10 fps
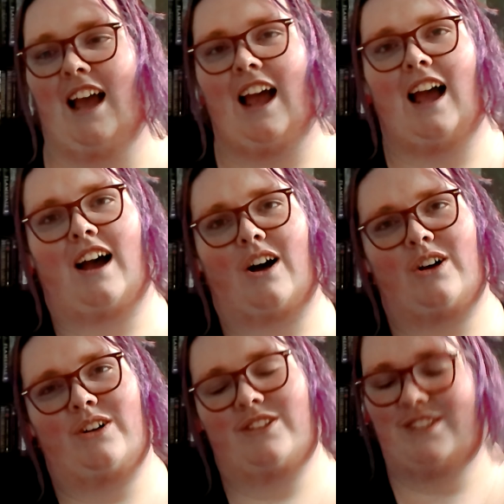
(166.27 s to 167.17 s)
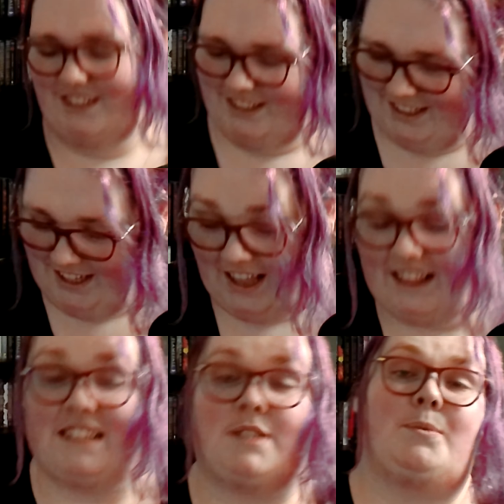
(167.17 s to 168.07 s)
how?
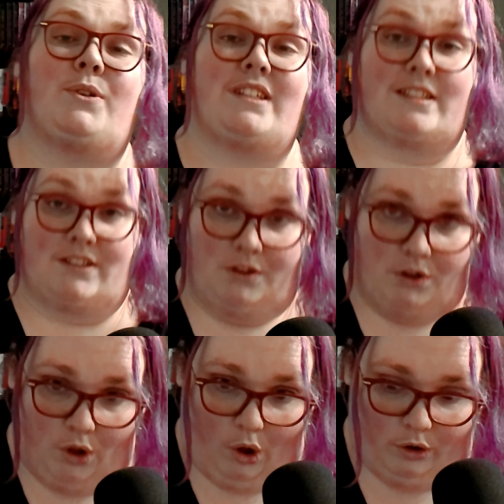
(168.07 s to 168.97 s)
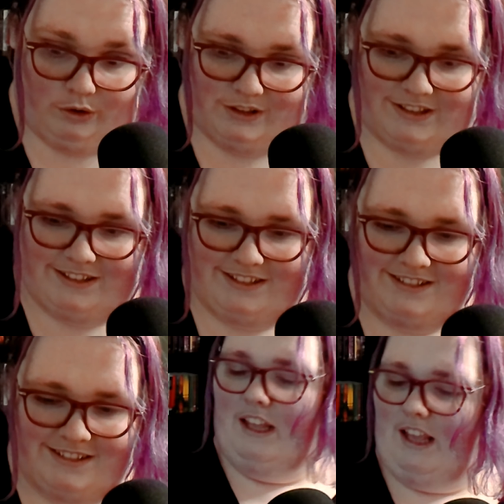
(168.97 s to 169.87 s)
This book is long.
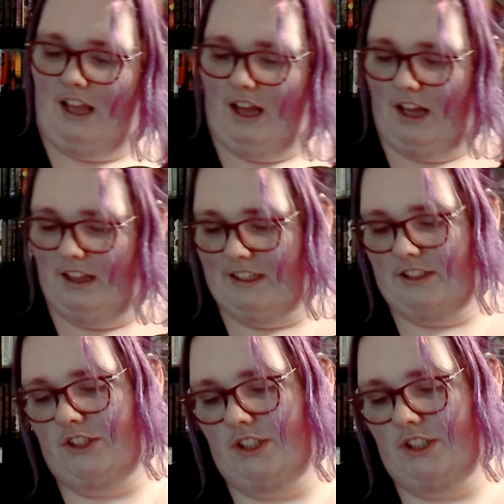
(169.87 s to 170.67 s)
Yeah, let's